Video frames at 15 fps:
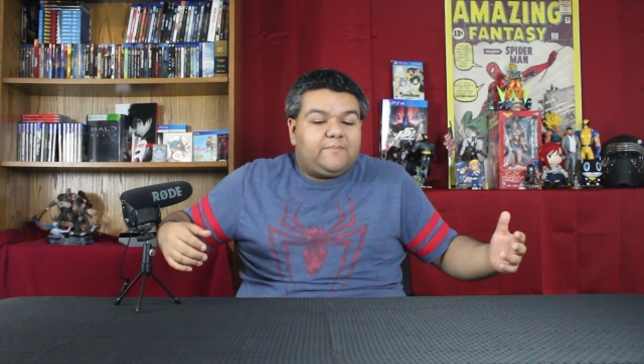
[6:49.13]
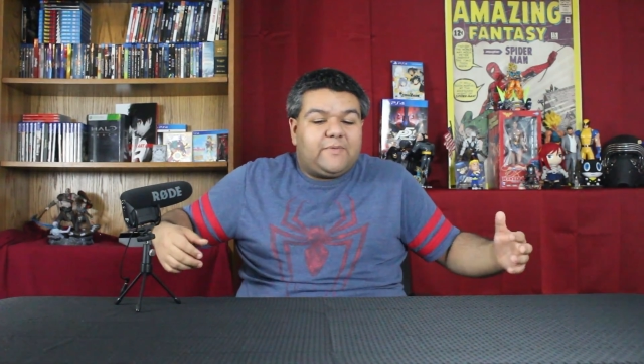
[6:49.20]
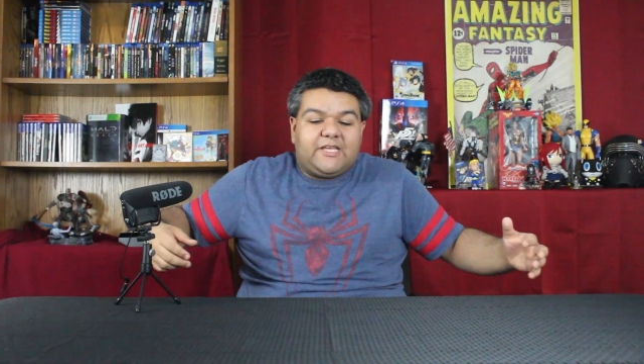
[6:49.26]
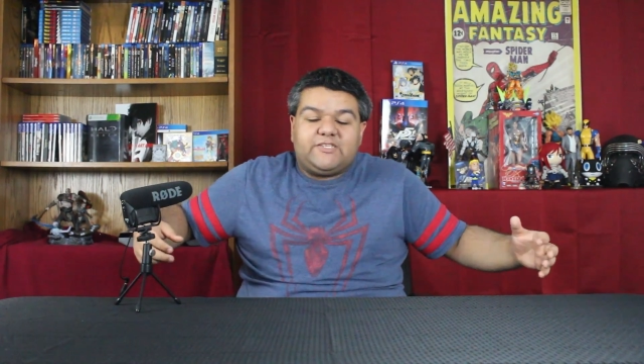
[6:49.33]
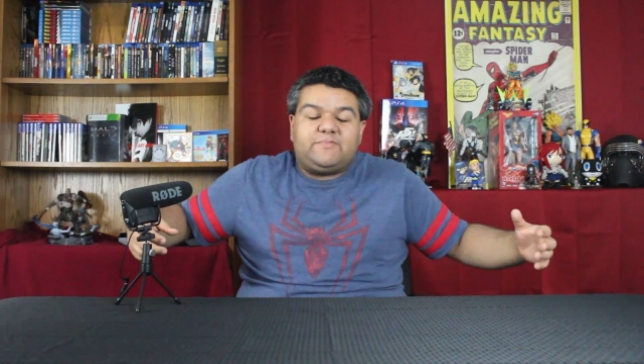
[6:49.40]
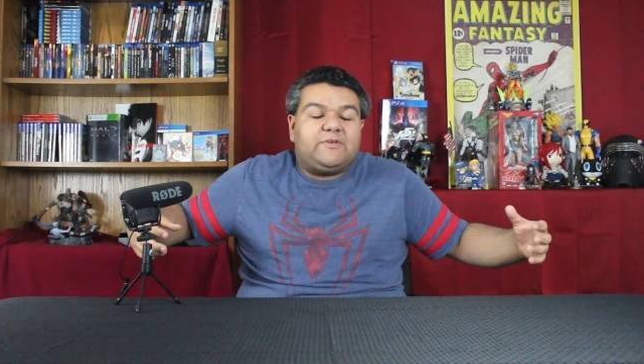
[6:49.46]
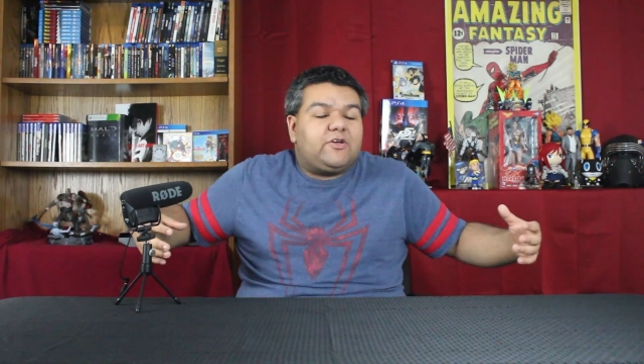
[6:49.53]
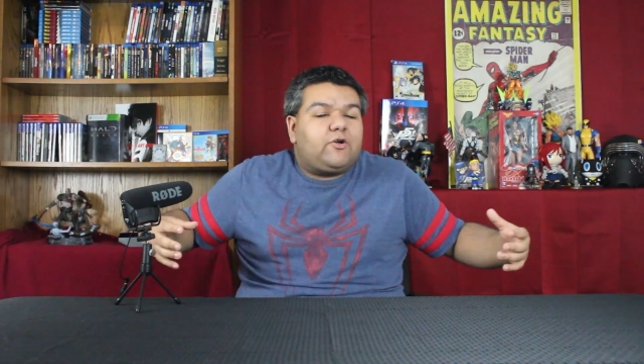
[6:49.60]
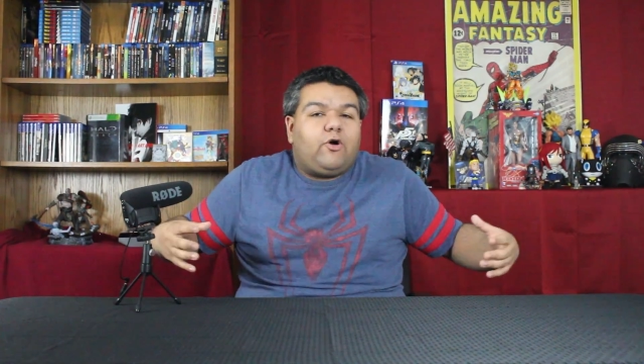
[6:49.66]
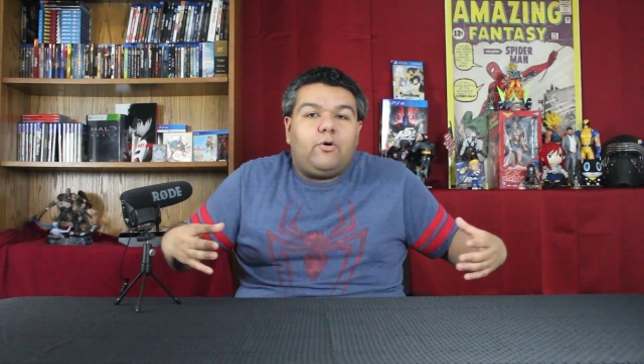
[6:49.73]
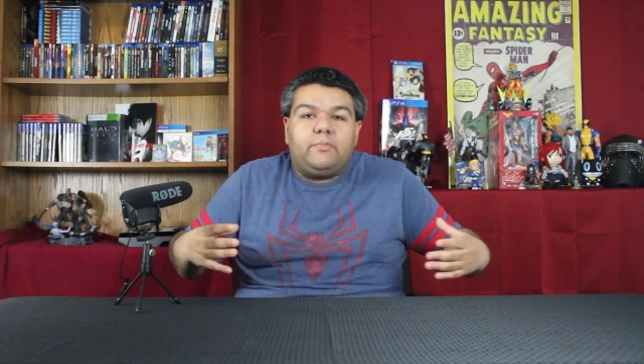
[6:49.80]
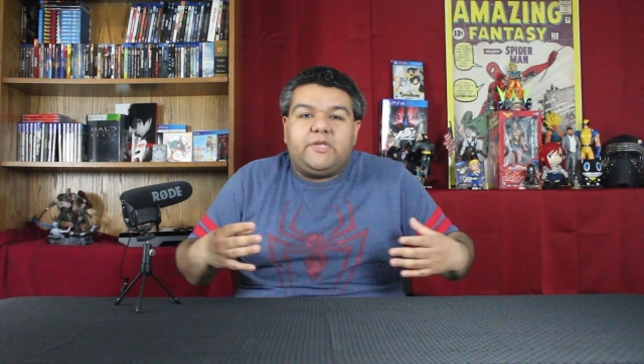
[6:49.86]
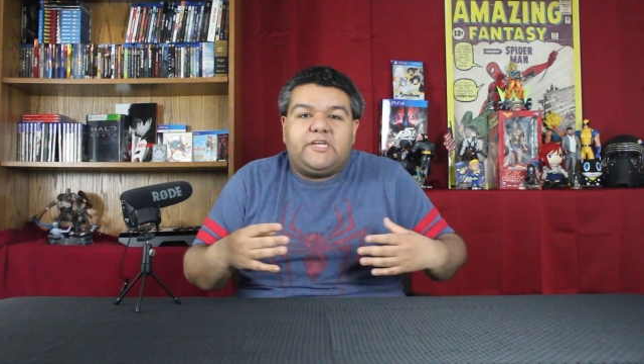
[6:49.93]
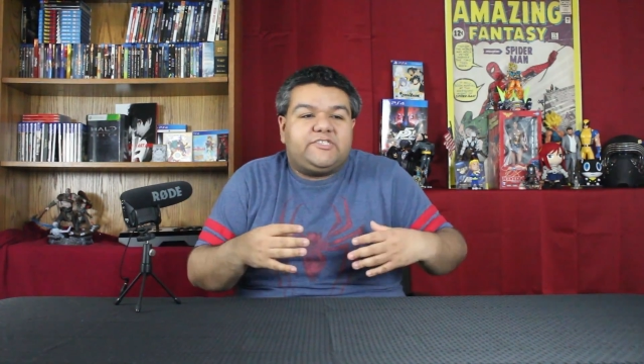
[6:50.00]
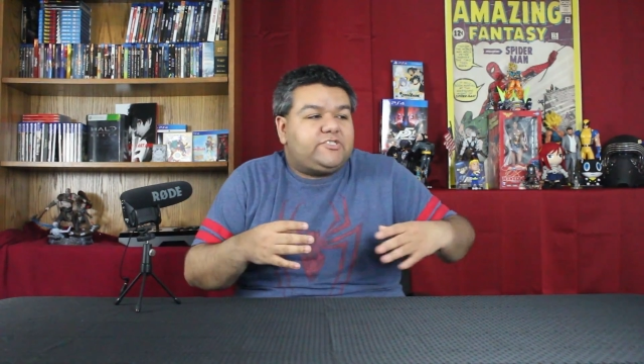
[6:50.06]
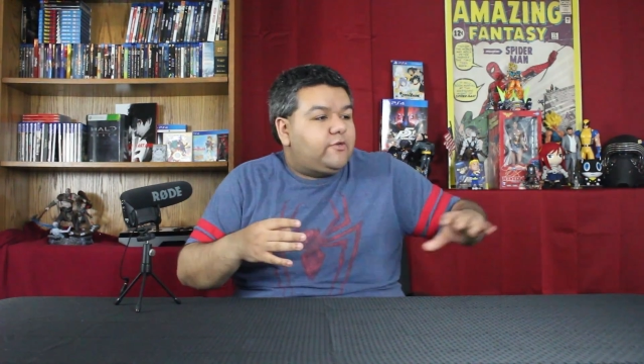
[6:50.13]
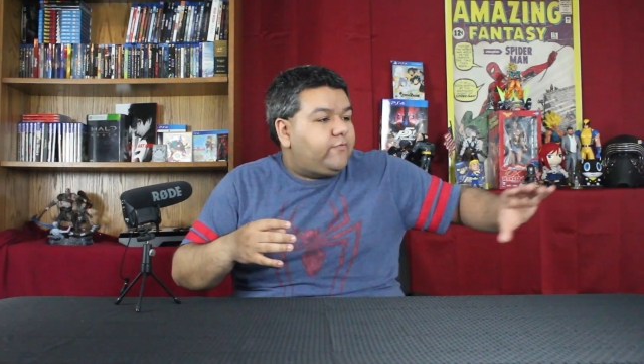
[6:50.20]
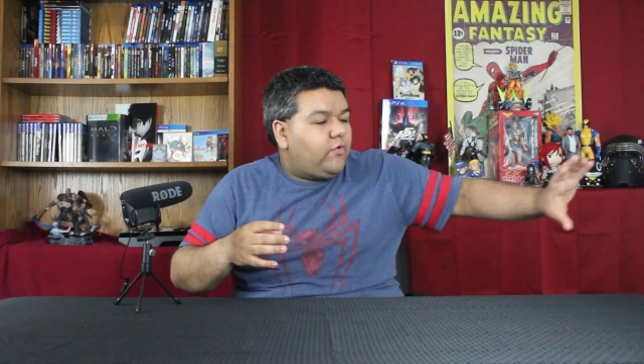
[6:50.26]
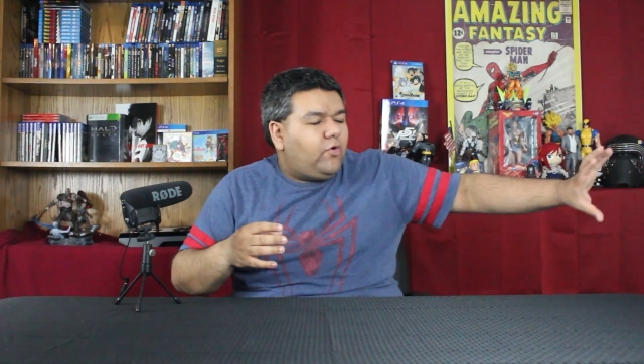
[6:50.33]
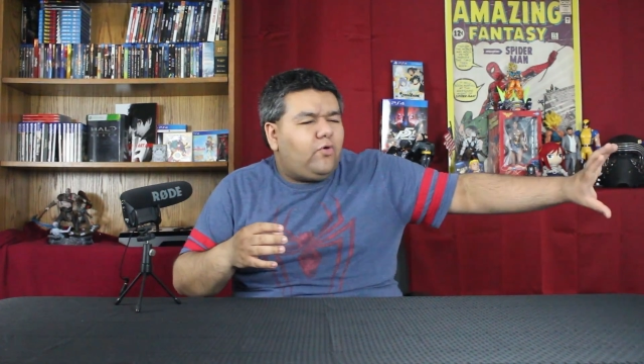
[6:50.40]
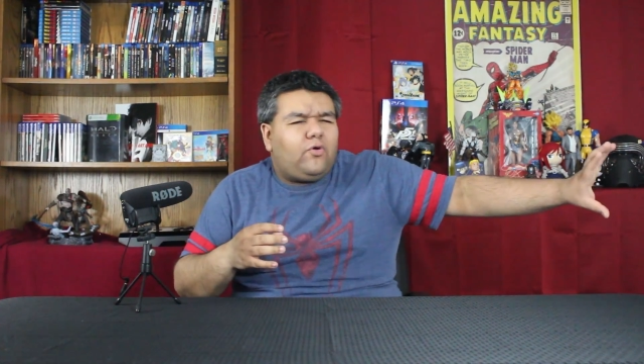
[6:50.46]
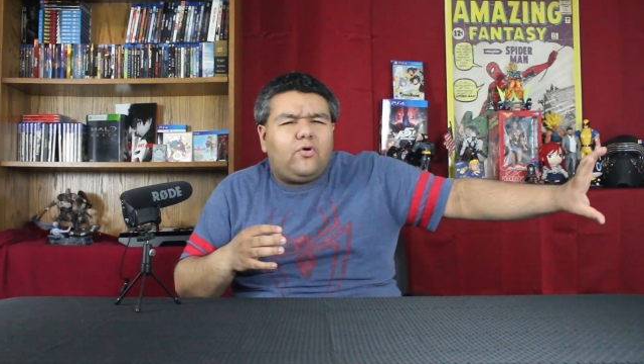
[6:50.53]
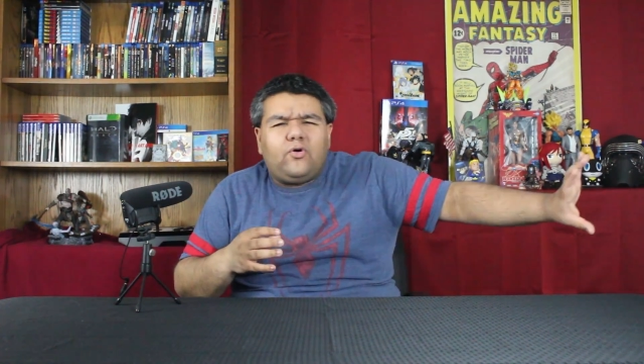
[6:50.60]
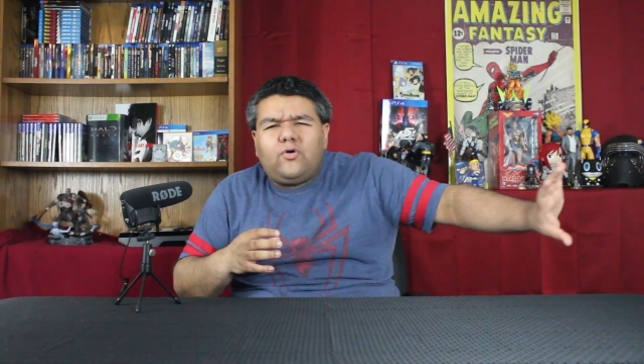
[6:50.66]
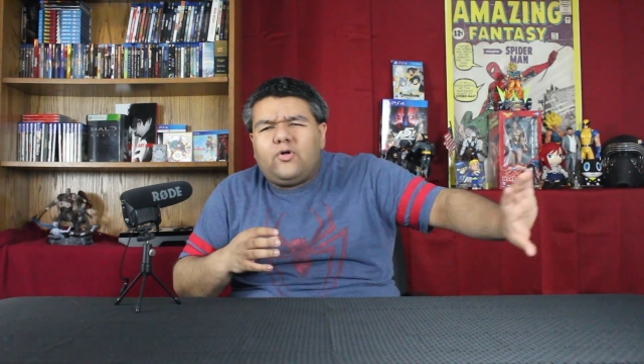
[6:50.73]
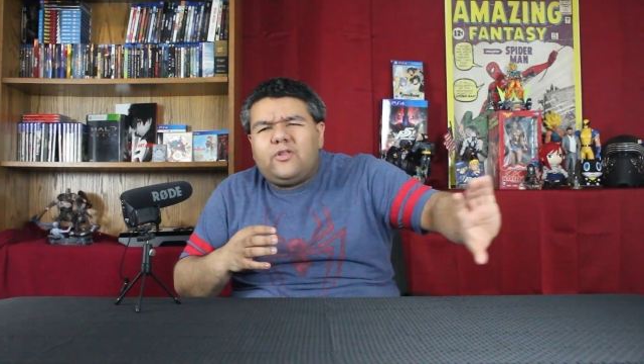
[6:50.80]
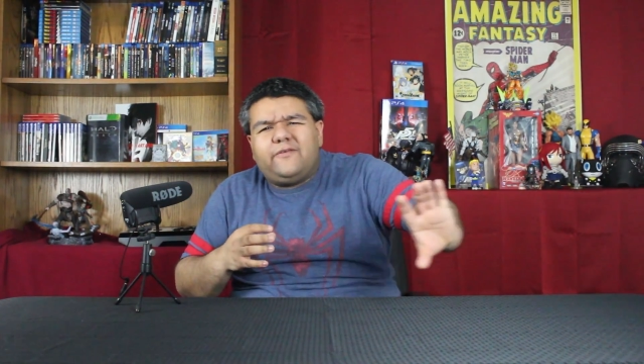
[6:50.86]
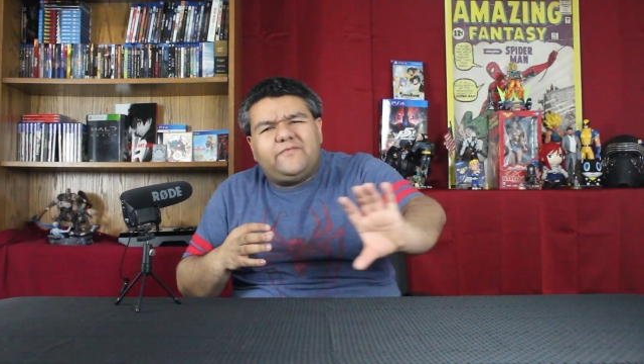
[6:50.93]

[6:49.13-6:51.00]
has been a culmination of all